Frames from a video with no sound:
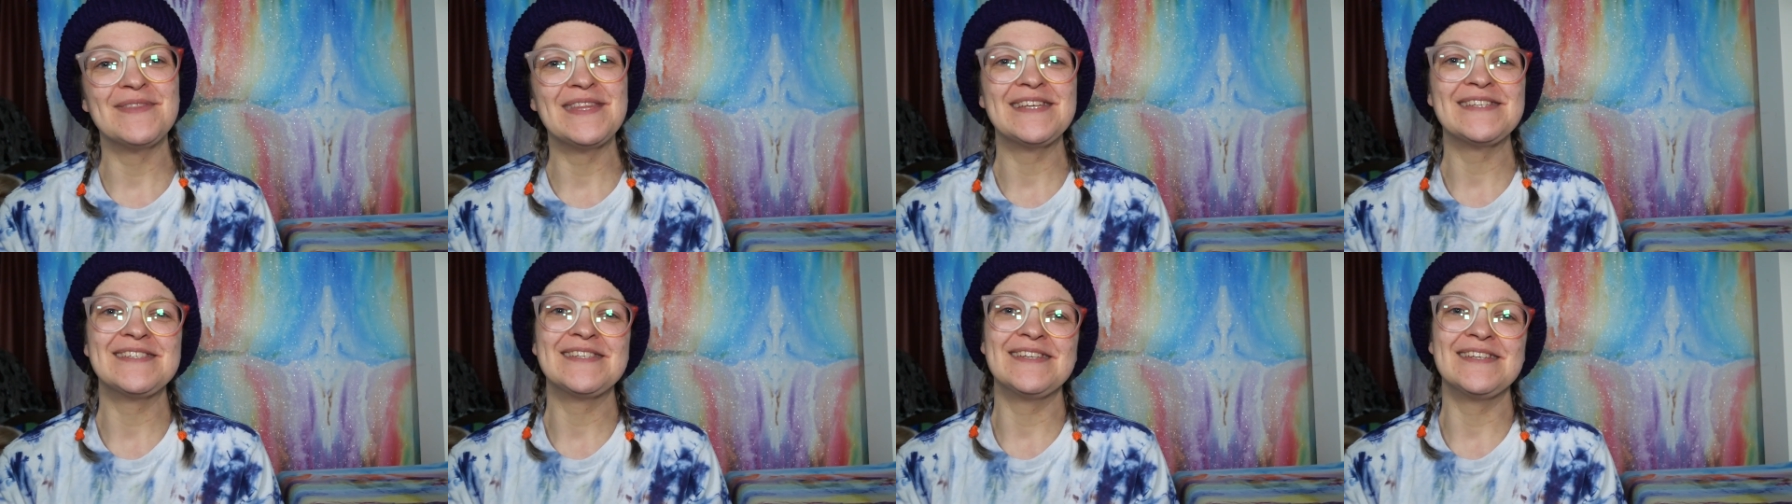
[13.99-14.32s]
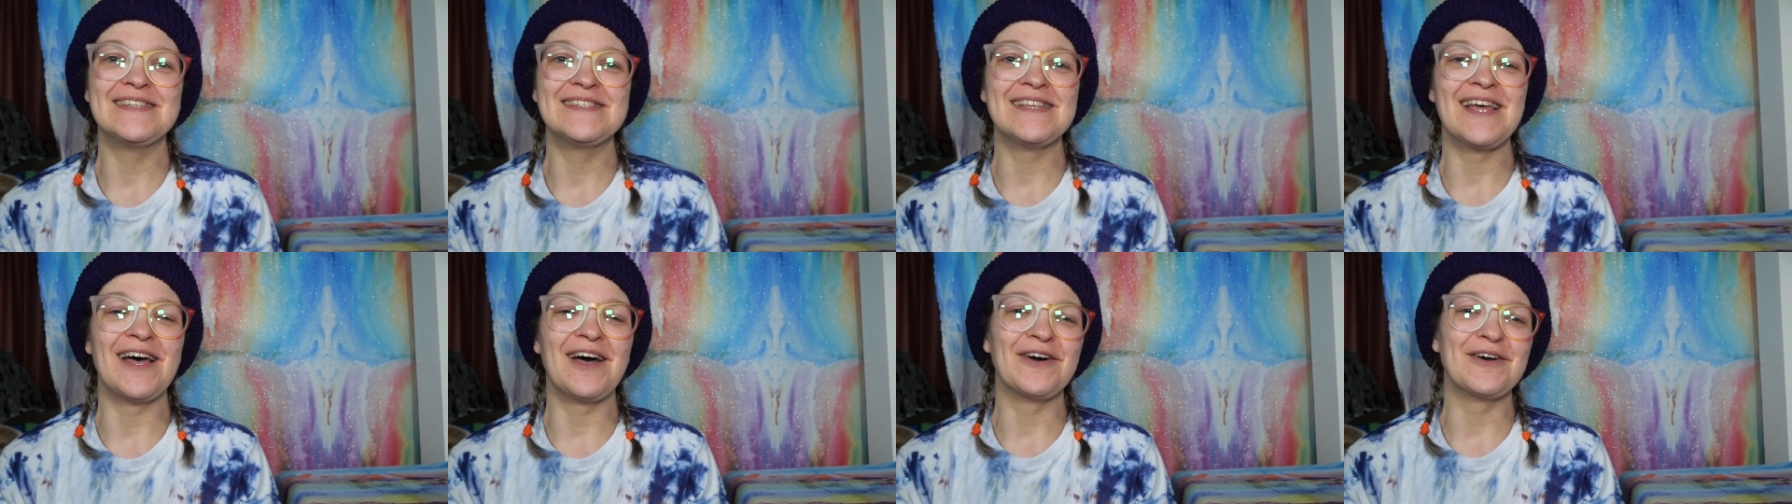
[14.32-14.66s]
This
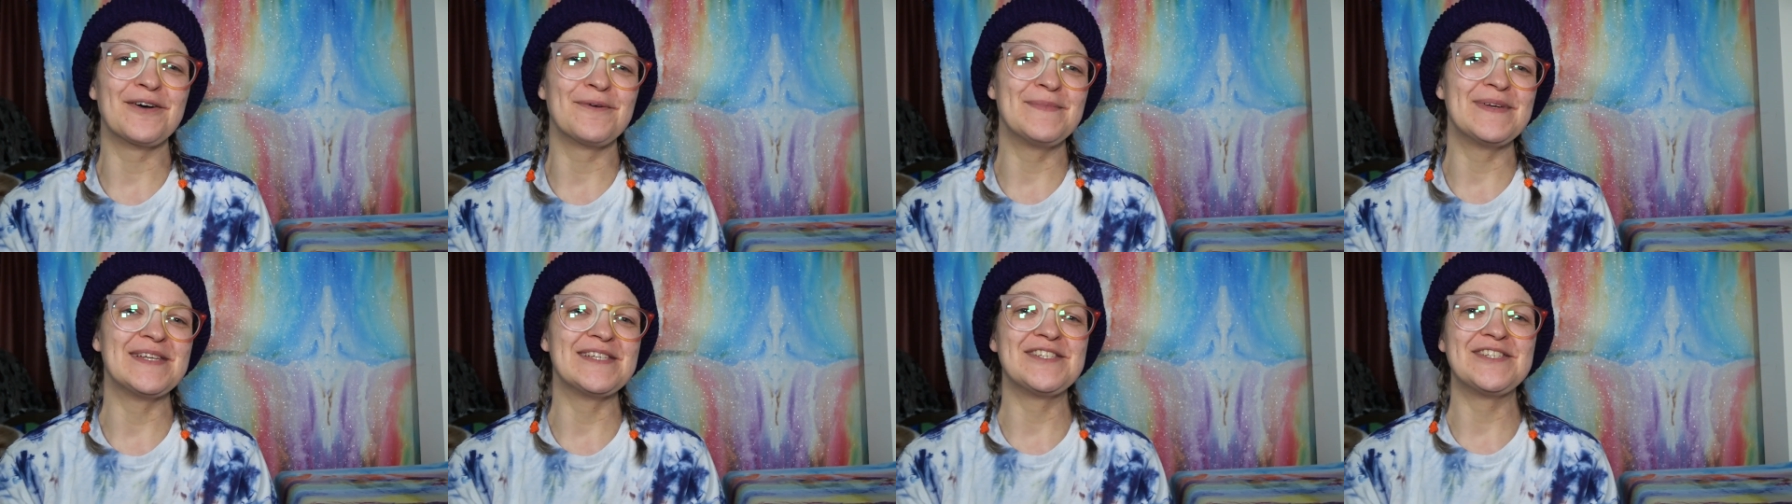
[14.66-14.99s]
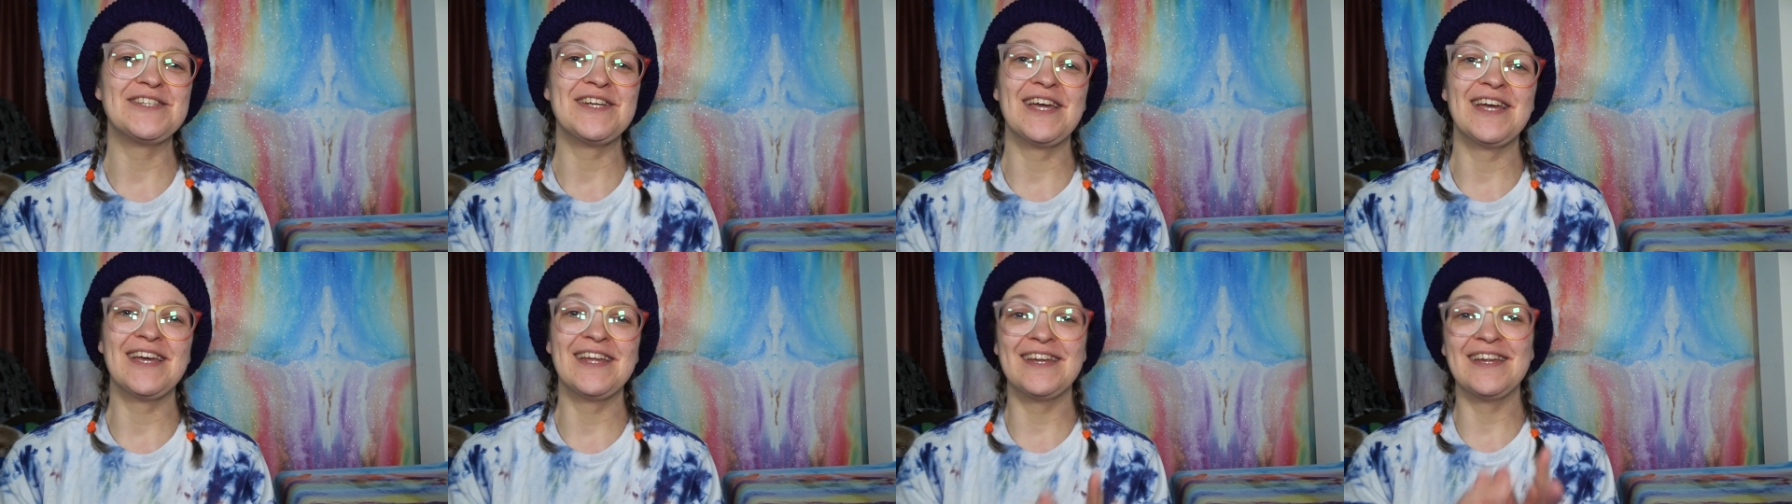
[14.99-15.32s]
is Alchemist
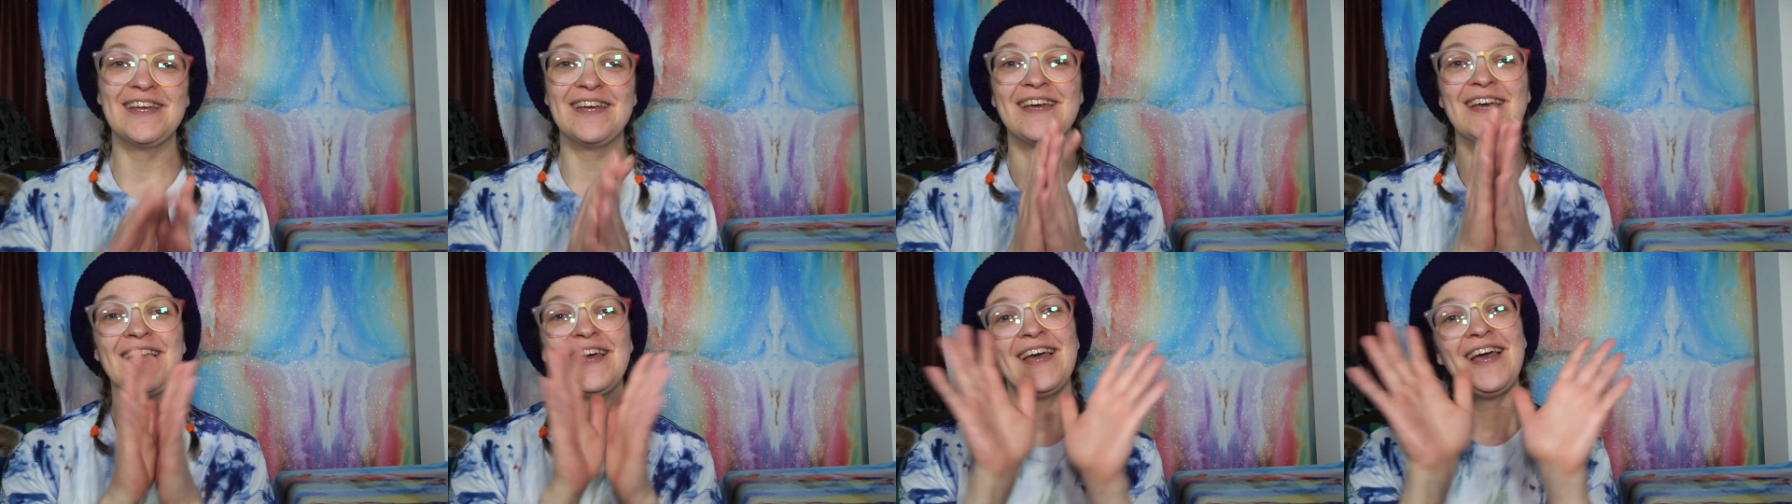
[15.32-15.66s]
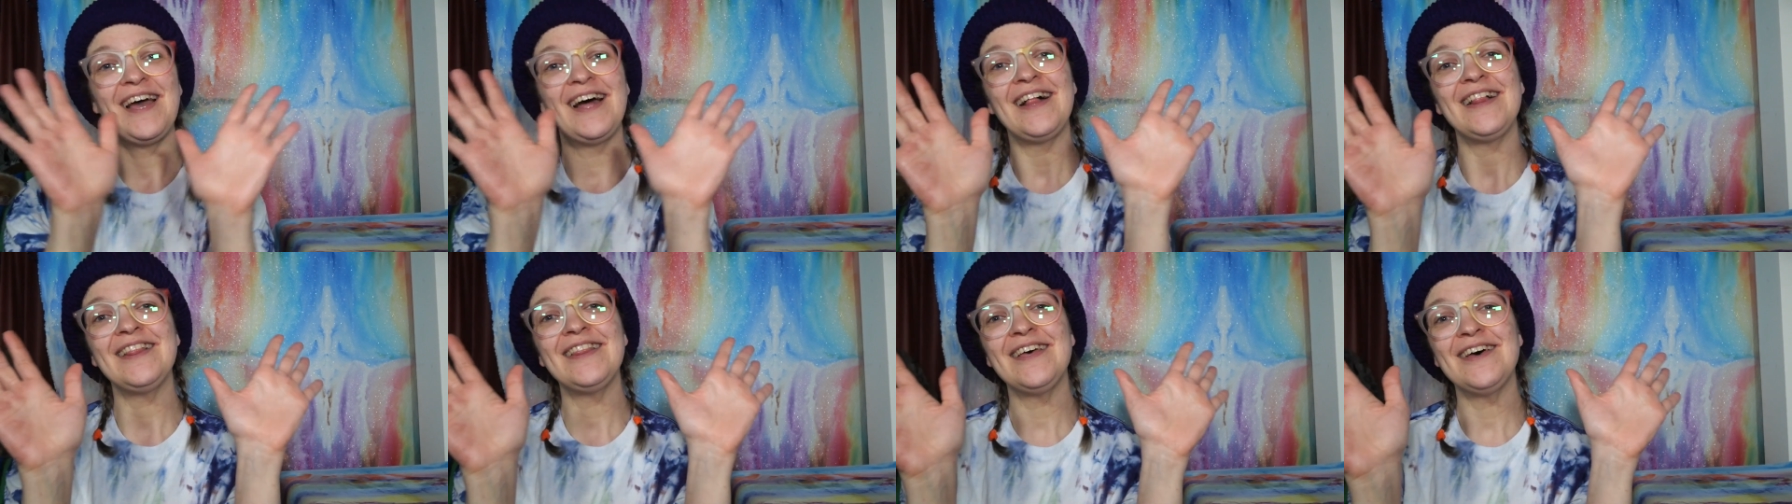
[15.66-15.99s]
Jen.
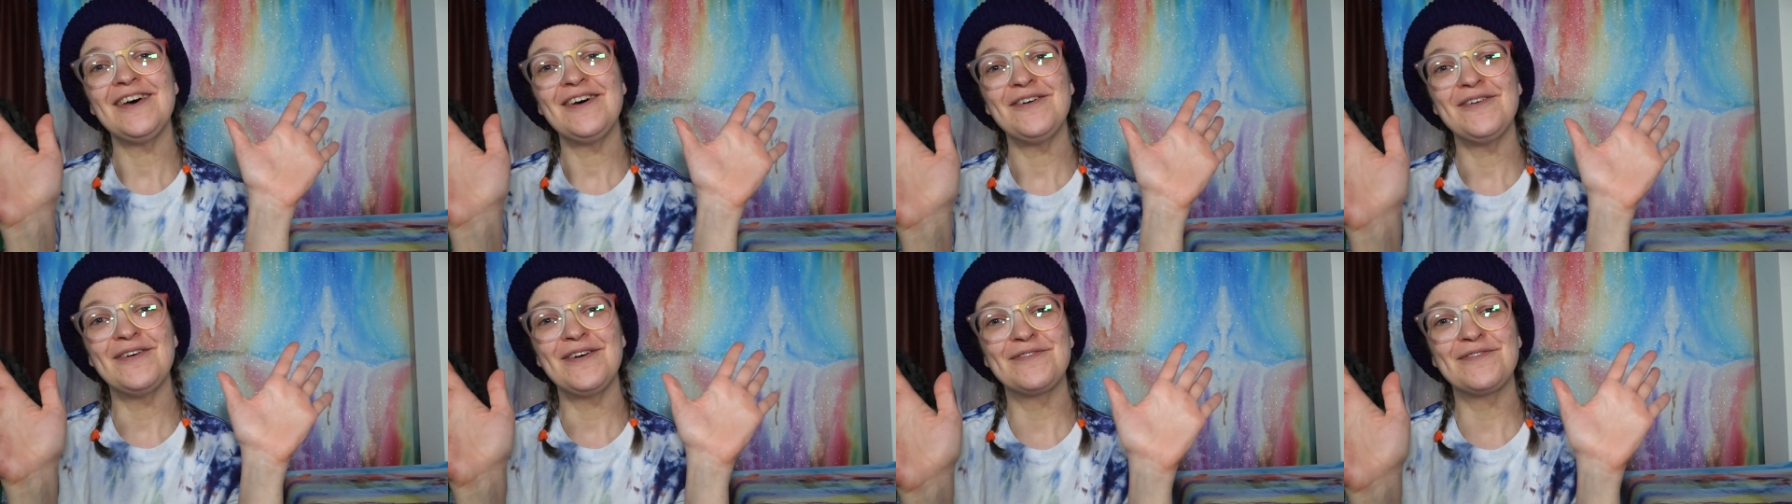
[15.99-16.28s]
Hello